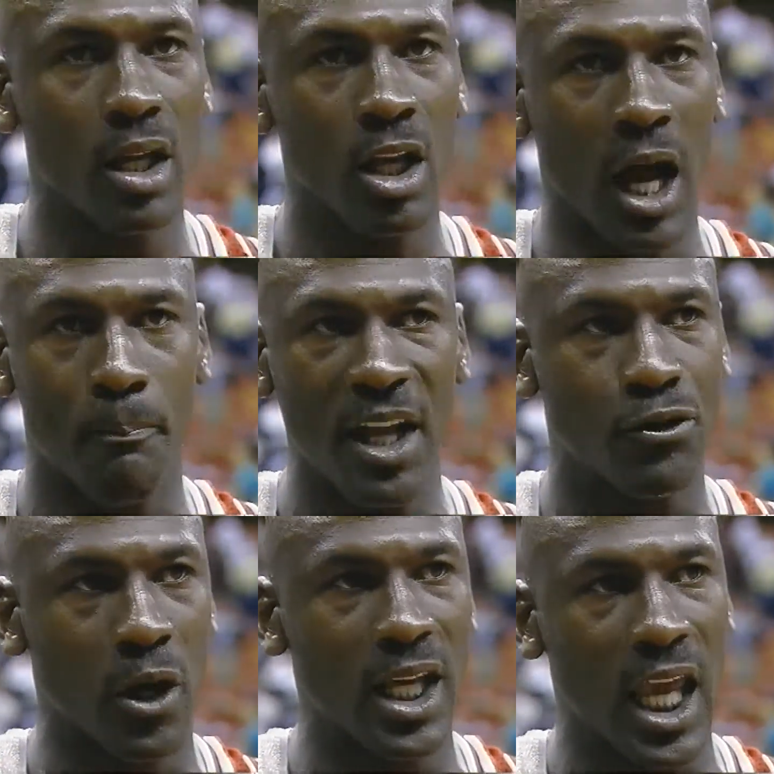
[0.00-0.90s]
you know our
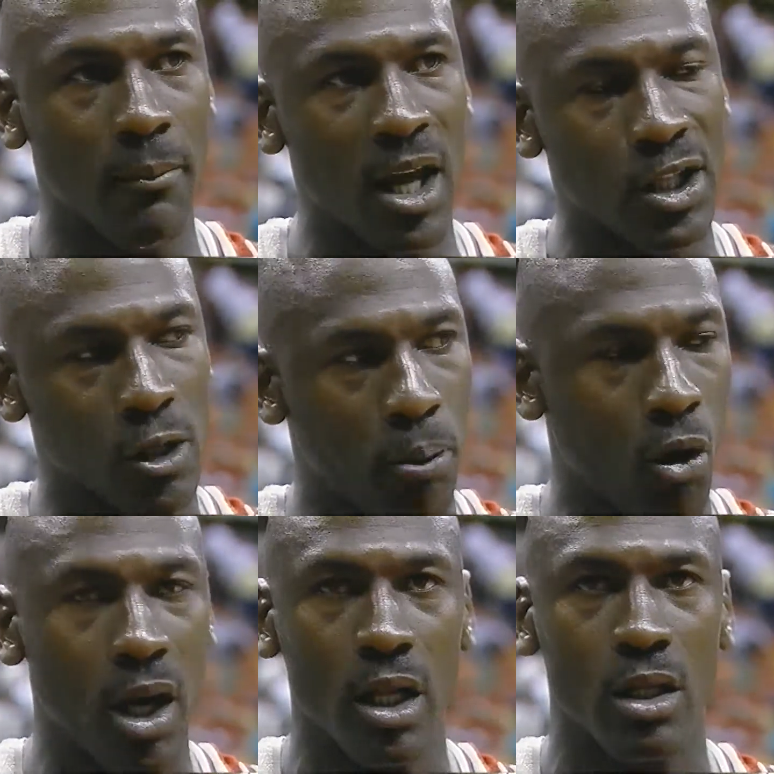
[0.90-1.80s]
bench really came in and
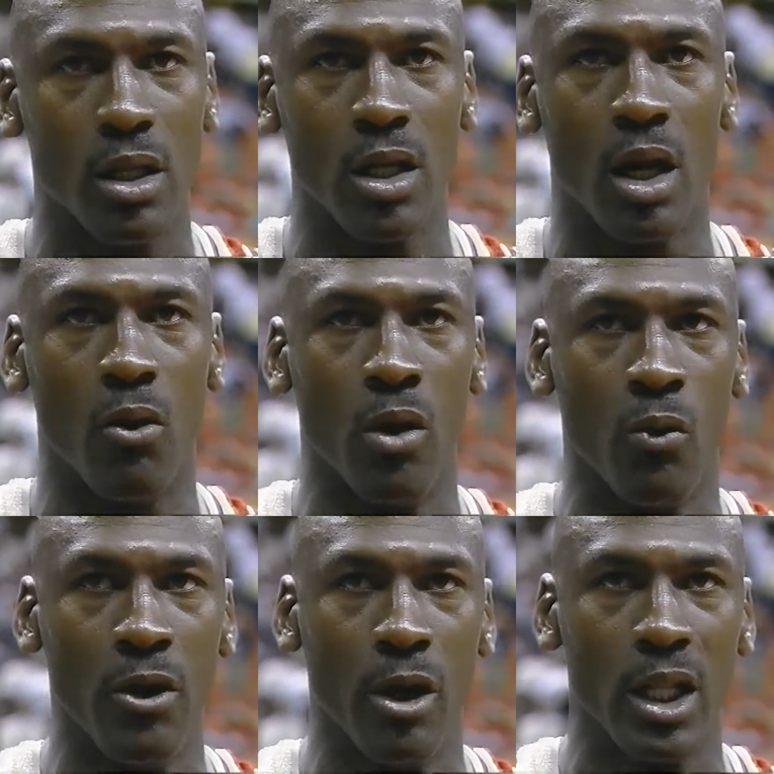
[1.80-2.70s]
supported. You know
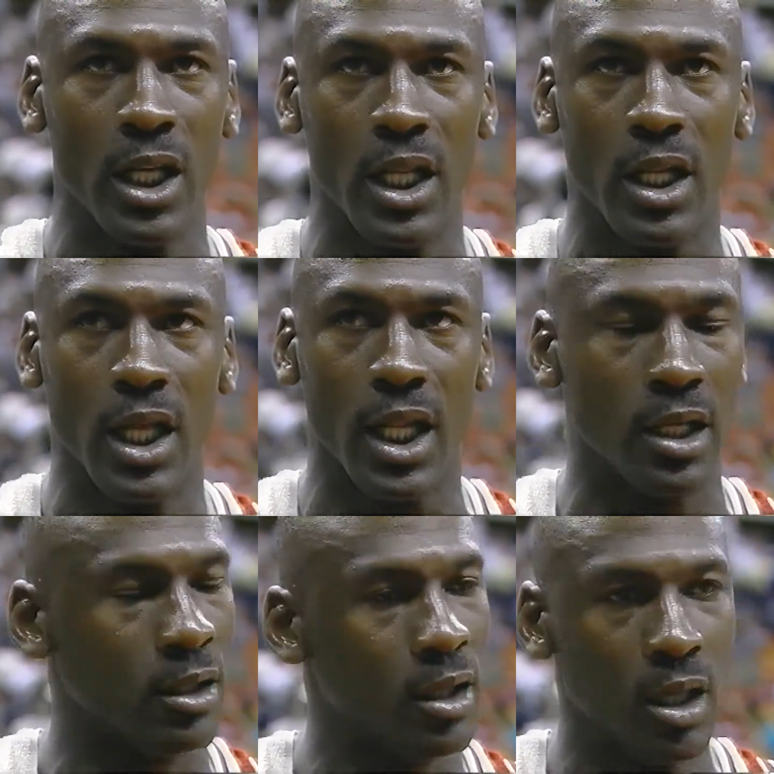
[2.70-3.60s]
when we really needed it,
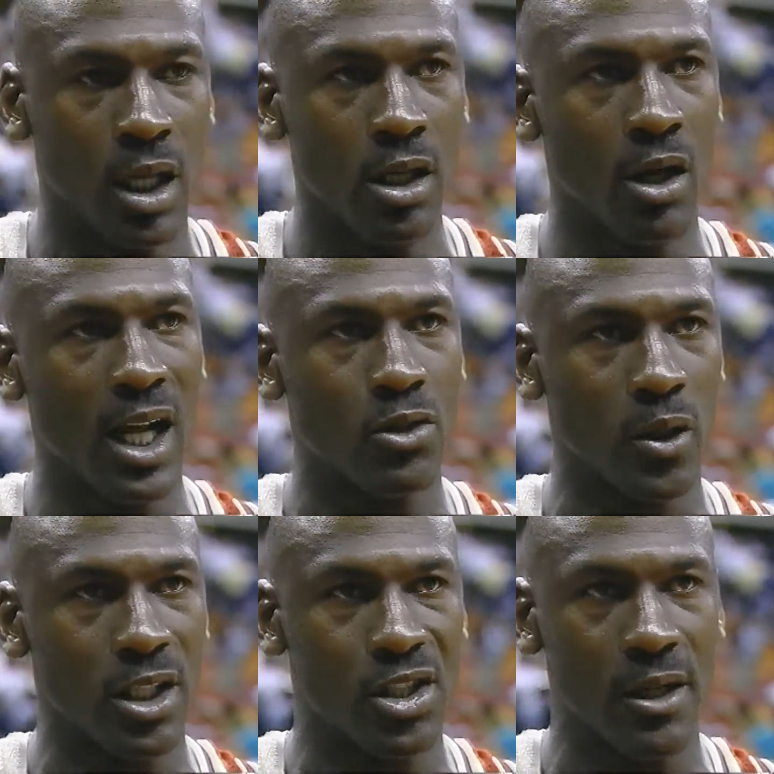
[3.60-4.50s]
and you know that's
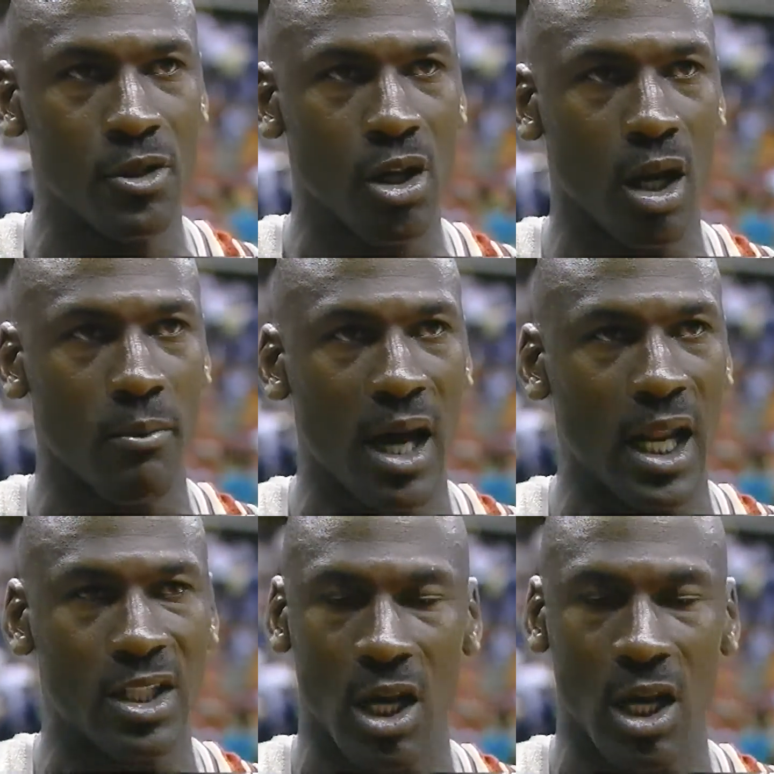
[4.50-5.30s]
what this team is all about. That's